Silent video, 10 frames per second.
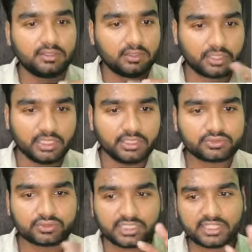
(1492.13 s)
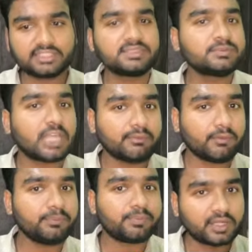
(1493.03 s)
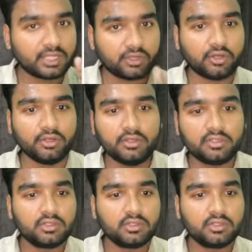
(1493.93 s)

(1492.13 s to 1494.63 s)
Okay, so there are some type of recon.